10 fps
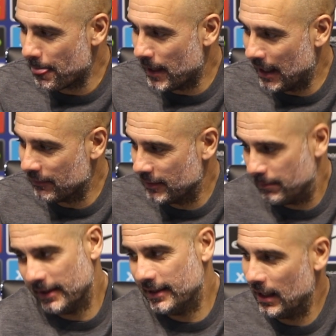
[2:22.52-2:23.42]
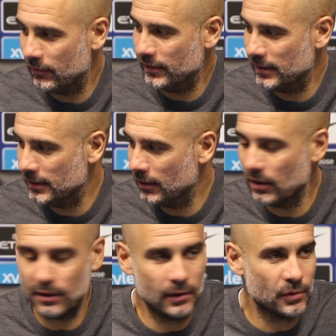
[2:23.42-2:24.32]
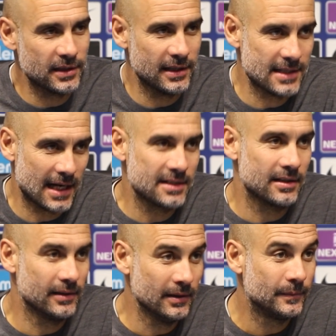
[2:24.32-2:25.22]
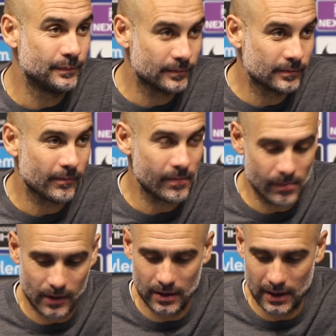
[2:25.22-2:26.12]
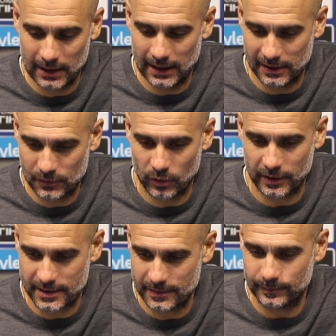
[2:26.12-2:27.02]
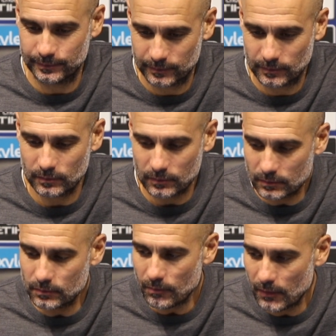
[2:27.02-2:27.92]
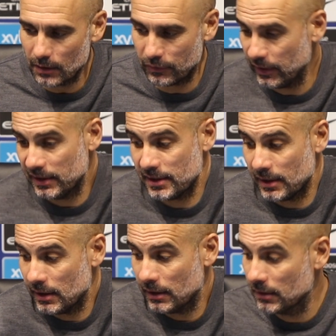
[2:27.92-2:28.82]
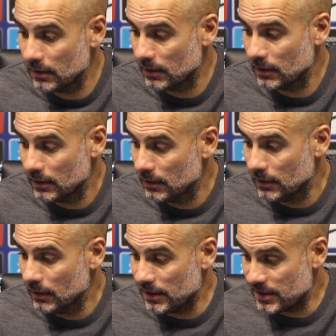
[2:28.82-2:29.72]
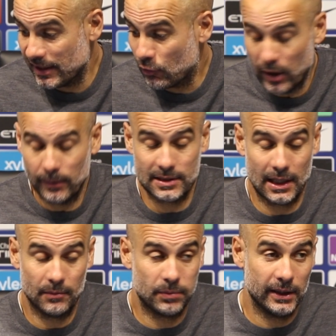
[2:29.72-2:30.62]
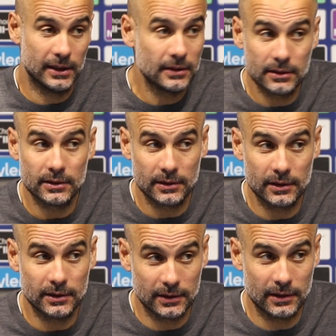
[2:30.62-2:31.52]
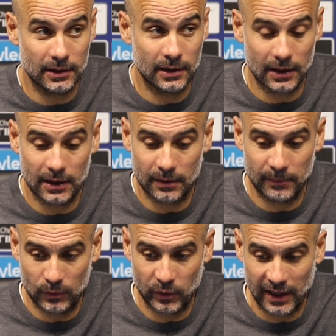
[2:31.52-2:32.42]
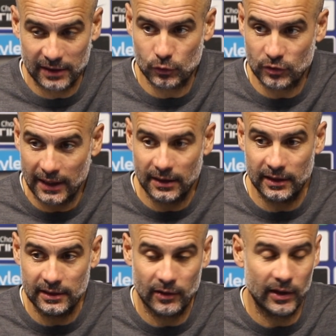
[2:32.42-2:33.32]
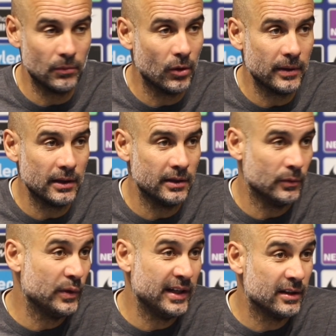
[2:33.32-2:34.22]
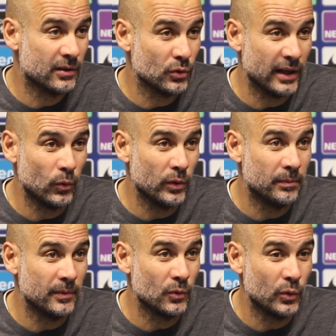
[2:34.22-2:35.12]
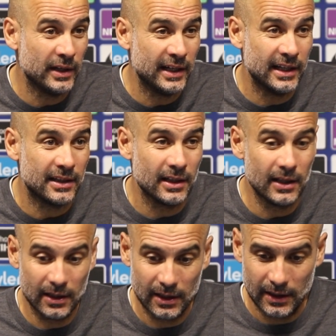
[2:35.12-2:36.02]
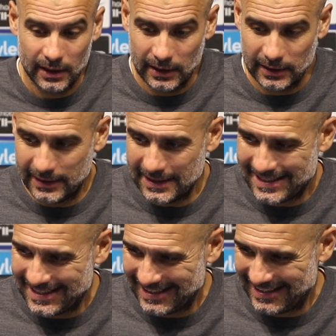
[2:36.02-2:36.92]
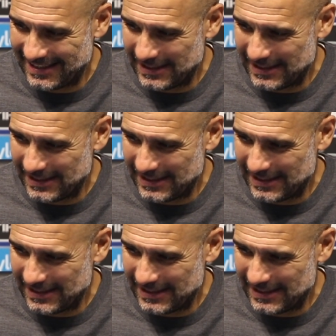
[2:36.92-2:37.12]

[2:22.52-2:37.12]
Then after play Delft in London, it was a disaster, huh? Yeah, that it works. Phil is an incredible talent player, but we had to handle in the right moment, and we need today. We needed this.